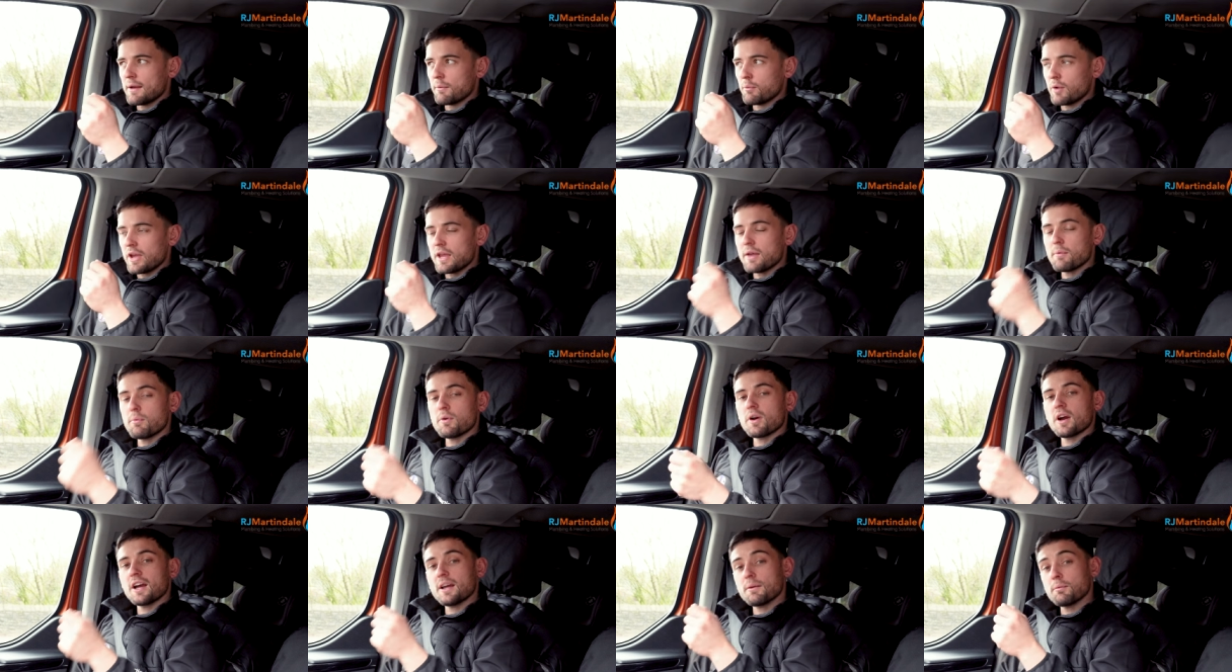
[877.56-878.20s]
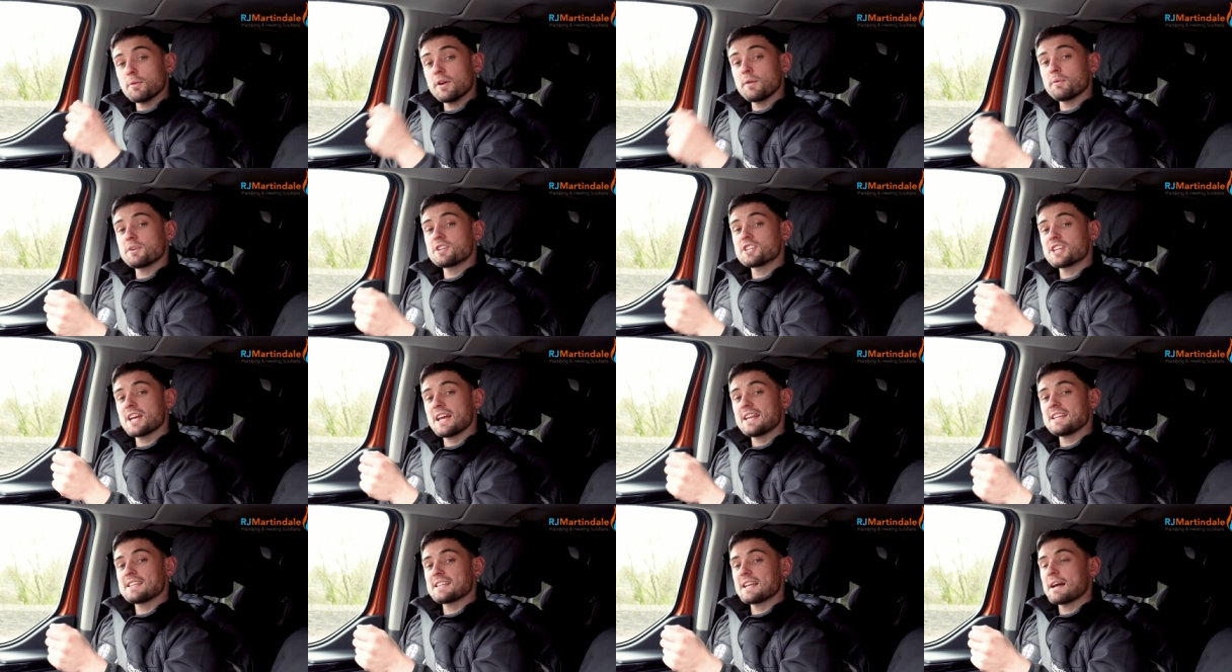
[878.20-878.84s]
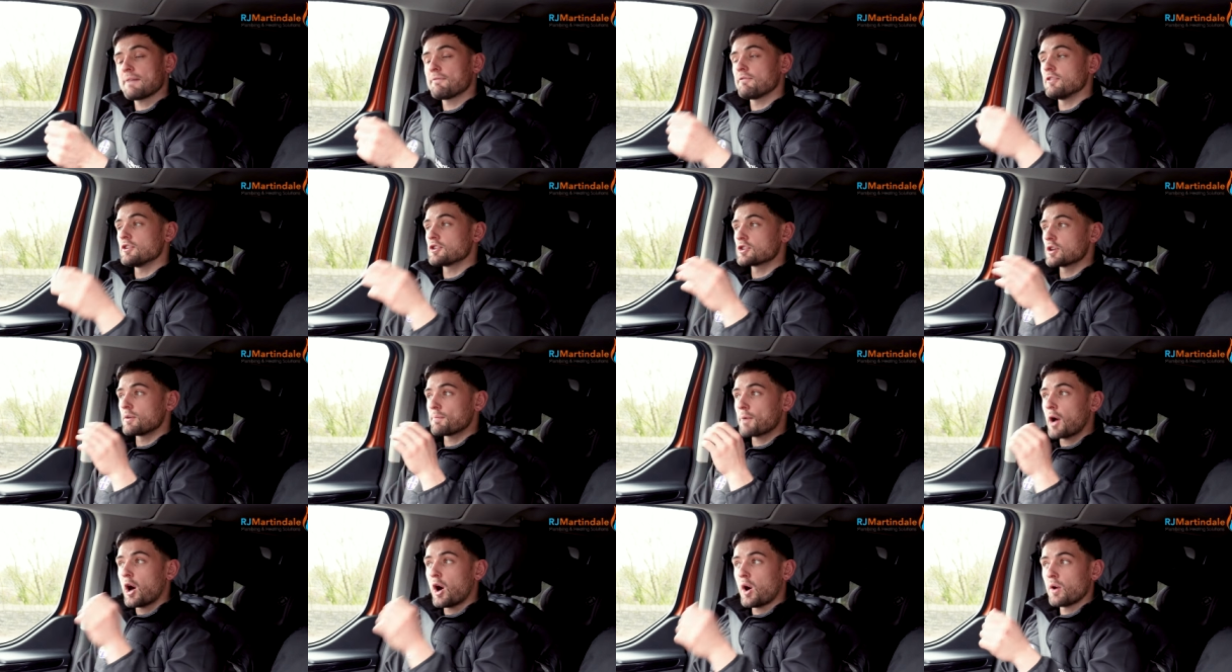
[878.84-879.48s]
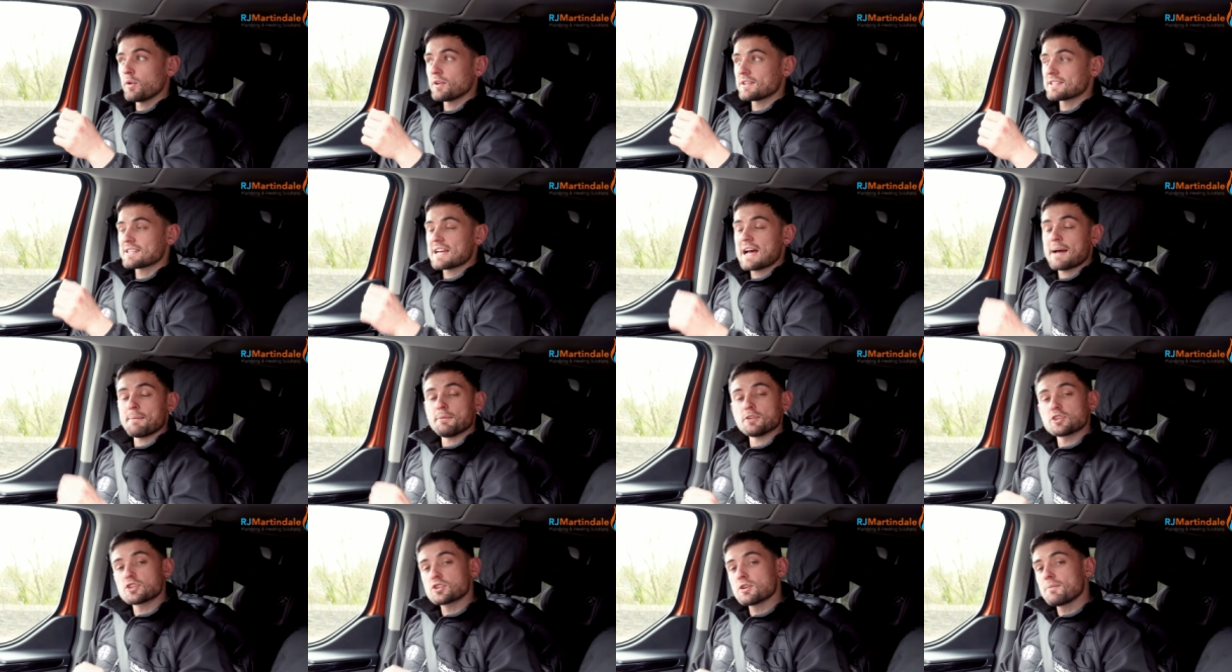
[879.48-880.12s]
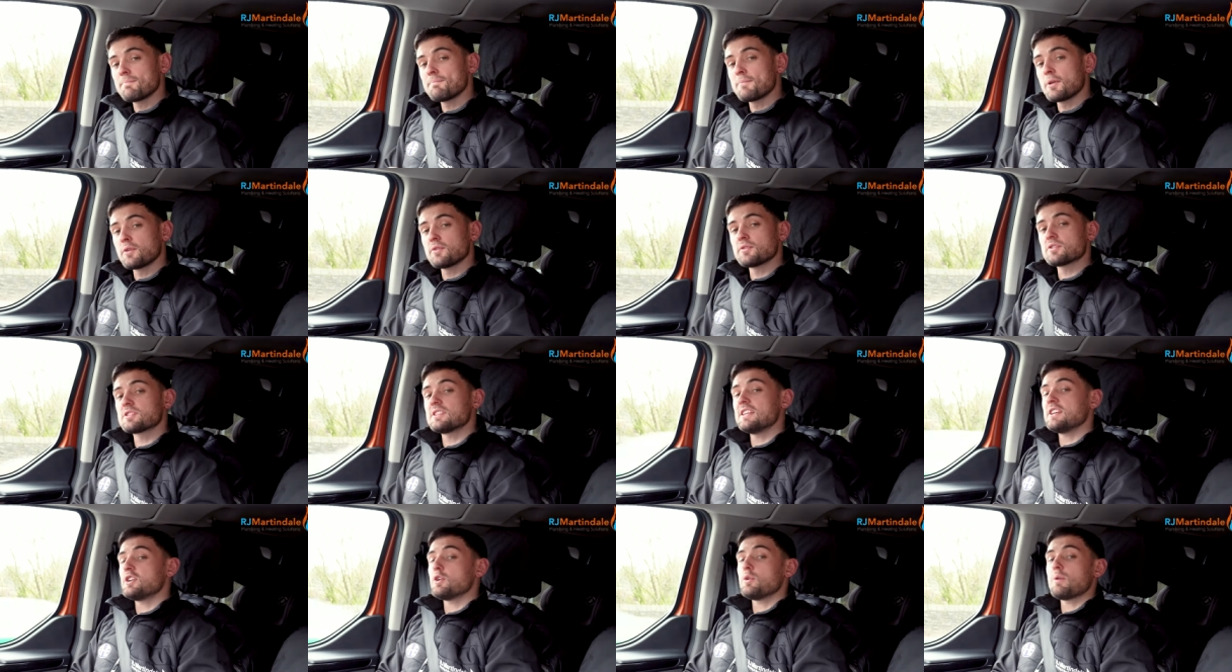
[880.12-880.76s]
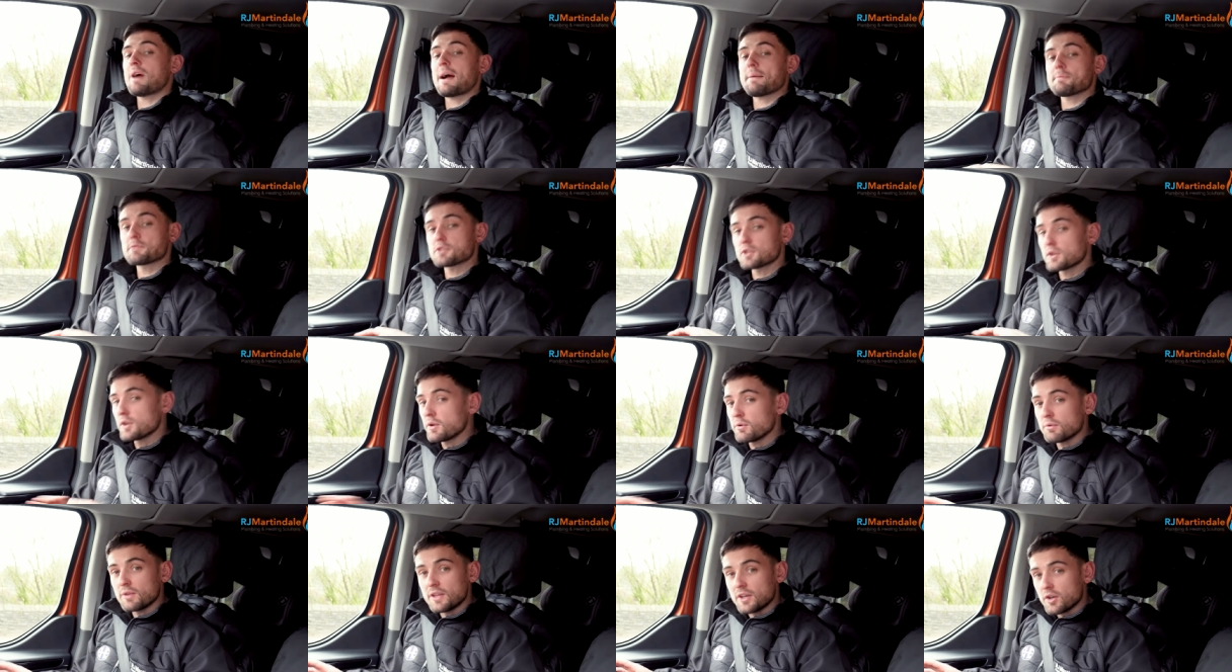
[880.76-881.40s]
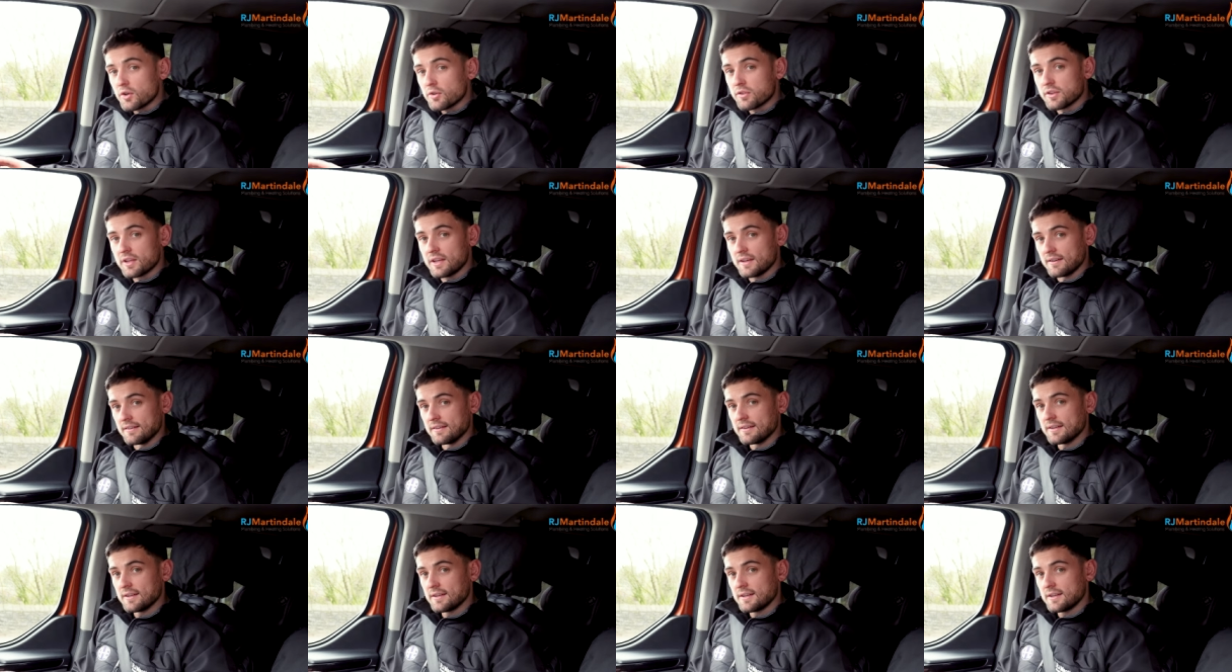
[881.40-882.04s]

we were, we were changing adverts up all the time, and some months they do absolutely nothing.